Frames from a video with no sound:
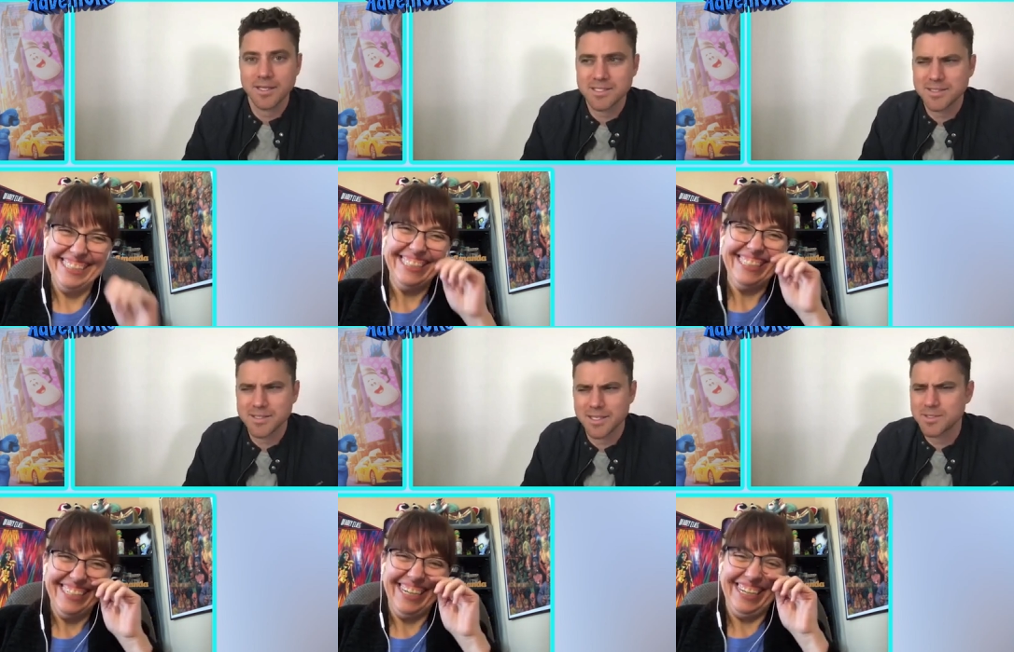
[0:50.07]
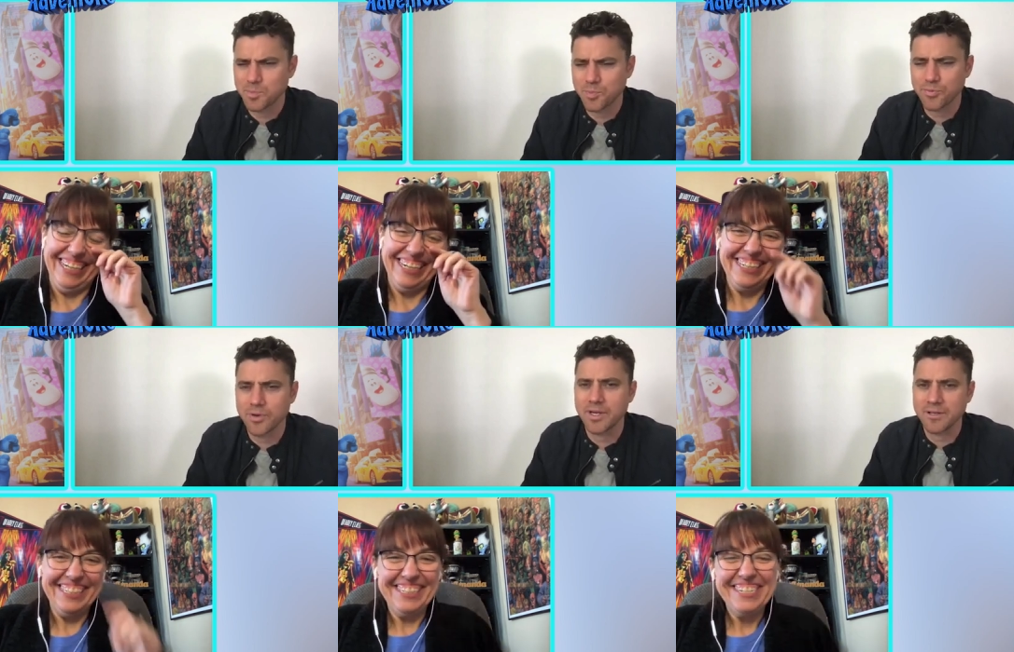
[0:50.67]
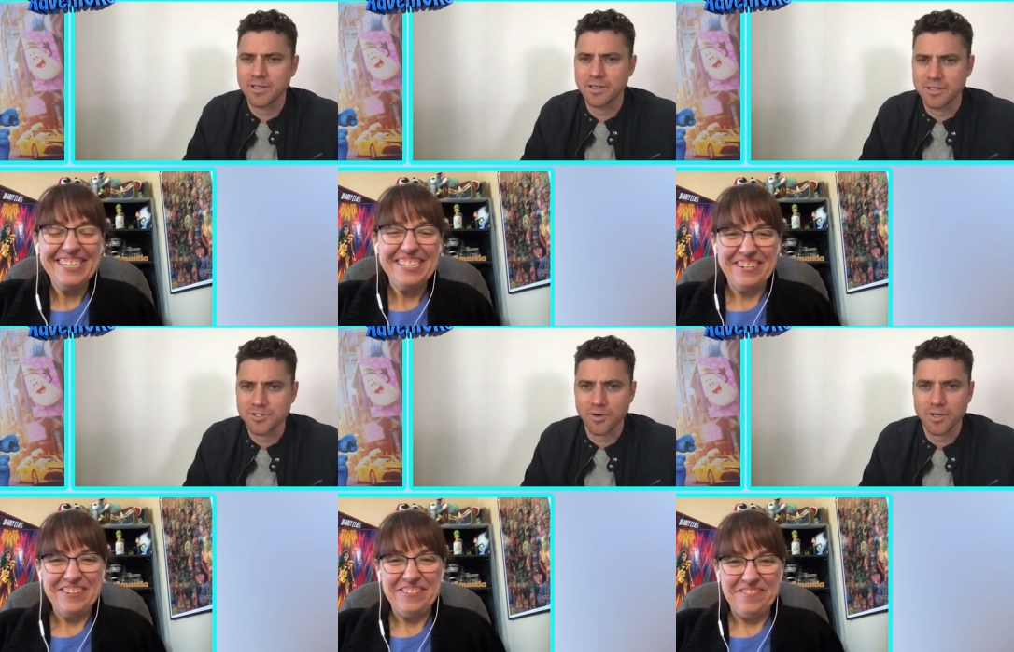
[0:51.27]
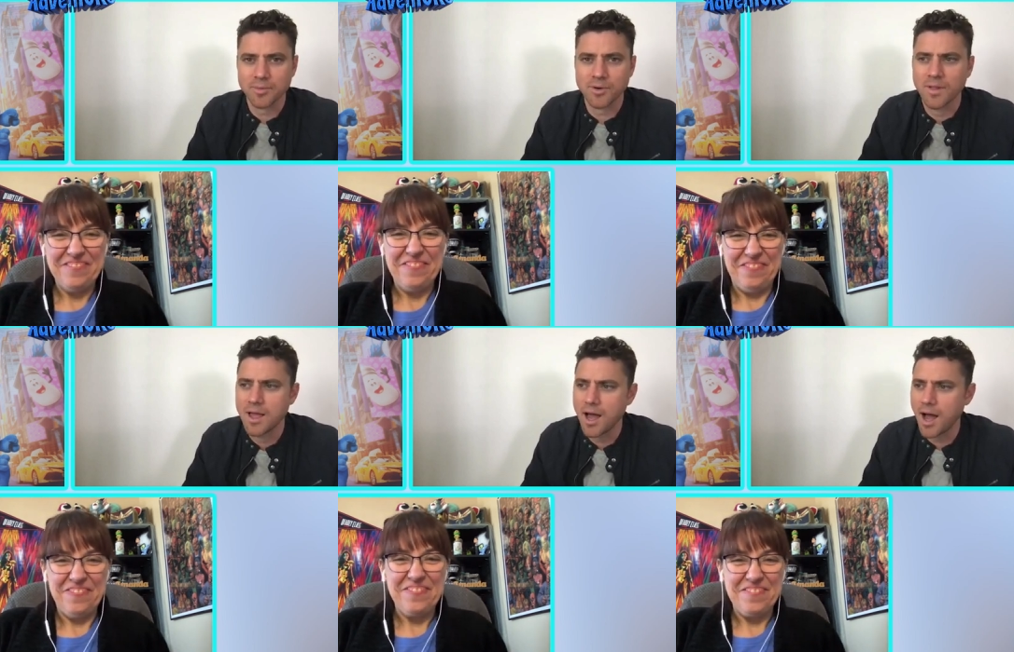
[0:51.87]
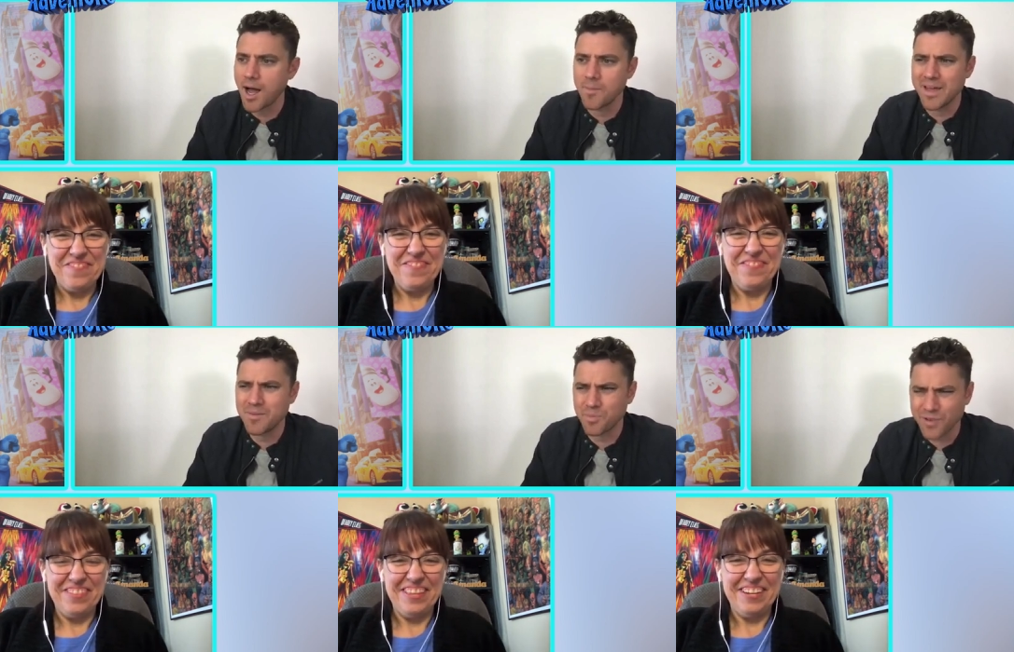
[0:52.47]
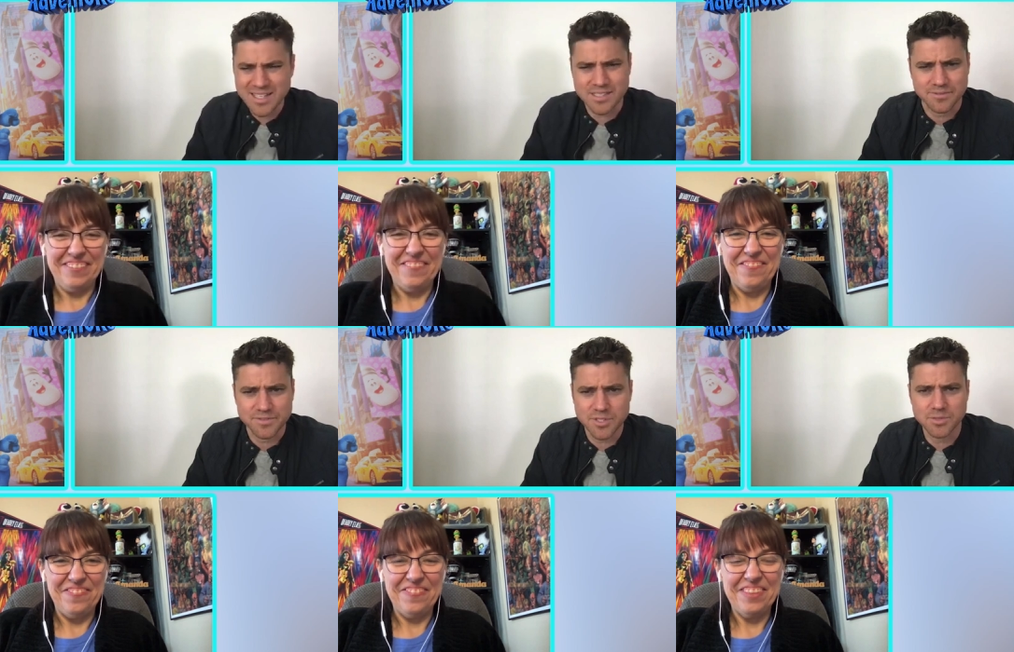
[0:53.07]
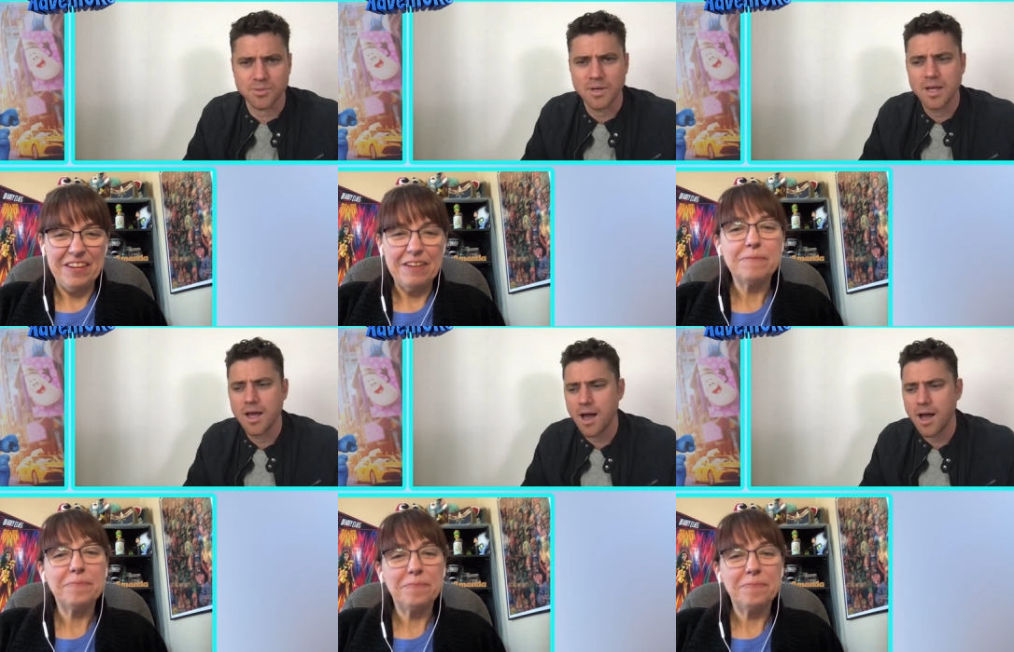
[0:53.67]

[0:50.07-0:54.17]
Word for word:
Speaker 1: it's it's pretty enjoyable um, and impressive too.